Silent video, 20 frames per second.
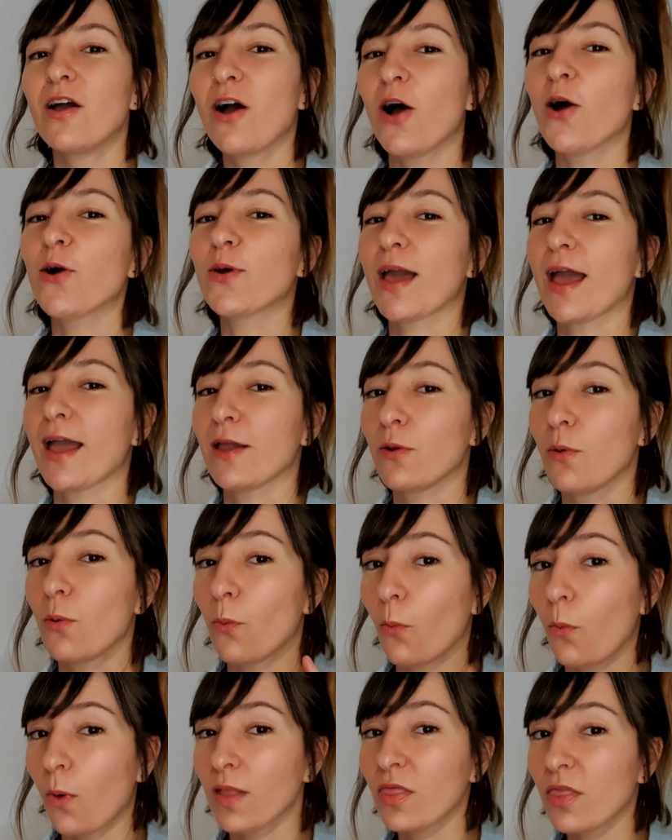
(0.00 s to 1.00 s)
Okay,
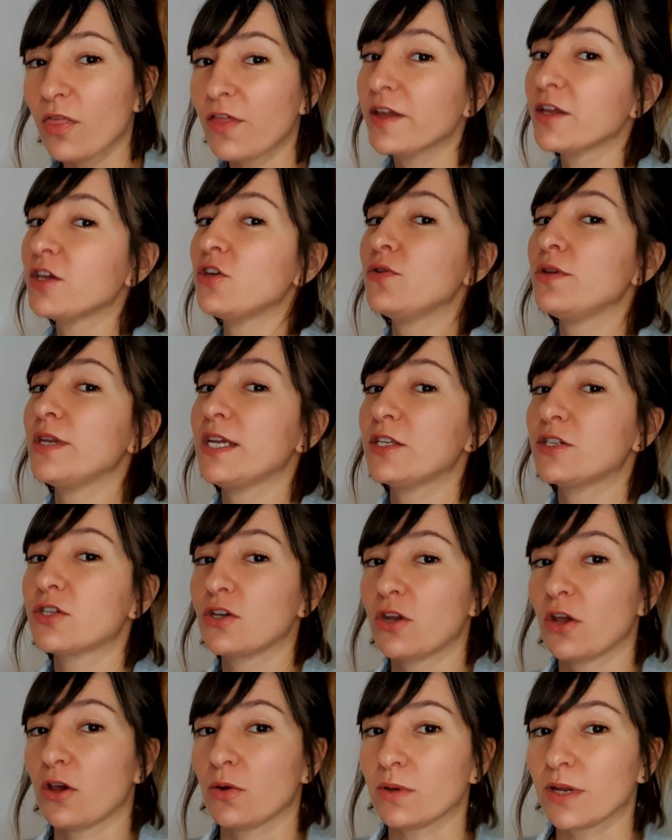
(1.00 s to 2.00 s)
one thing you need to
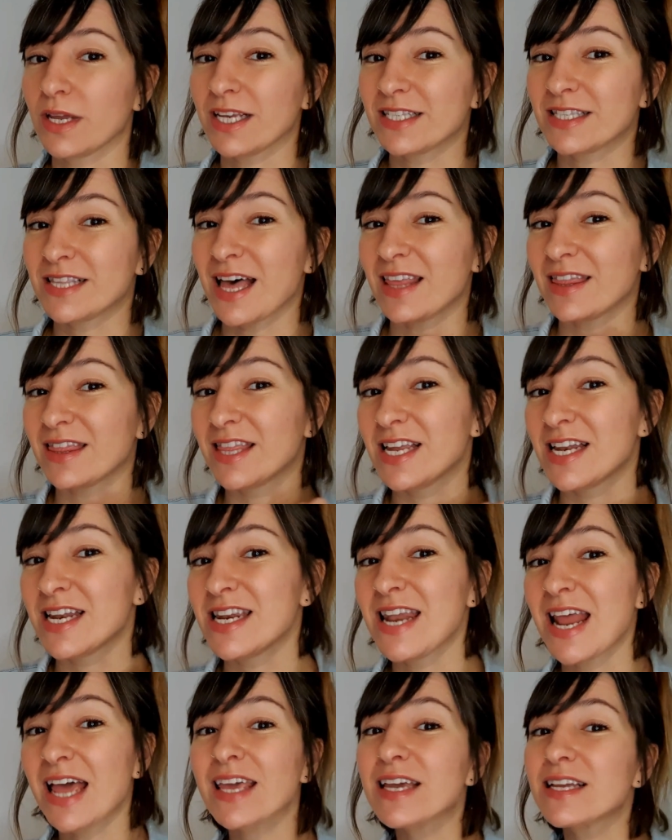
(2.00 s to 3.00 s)
know is that the
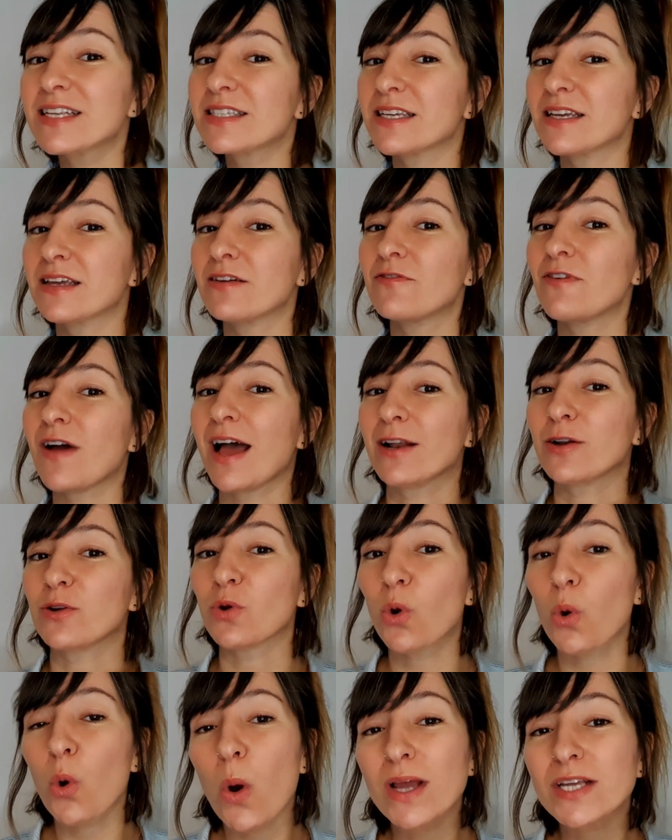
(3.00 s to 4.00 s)
negative and
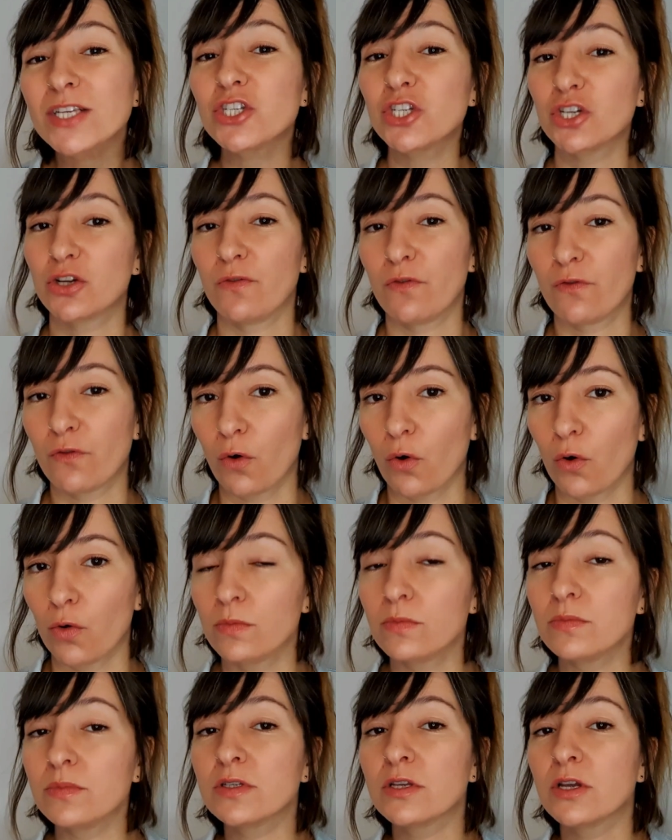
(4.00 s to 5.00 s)
question
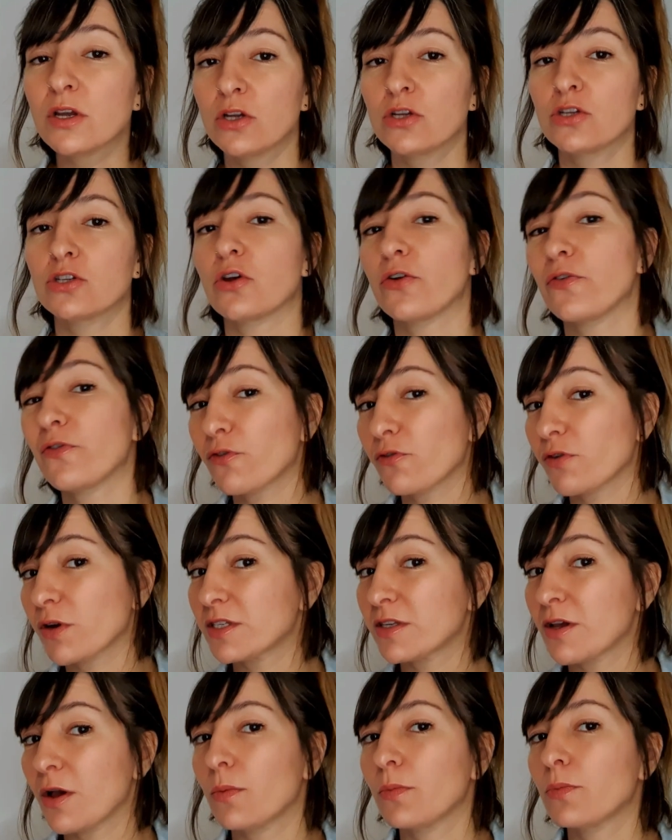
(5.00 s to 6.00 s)
forms, so for
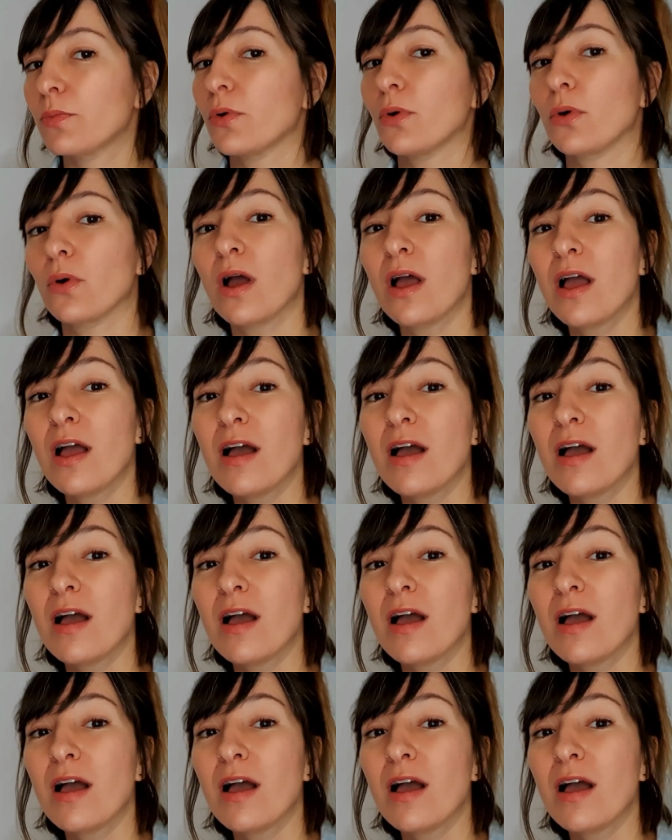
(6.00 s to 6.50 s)
example,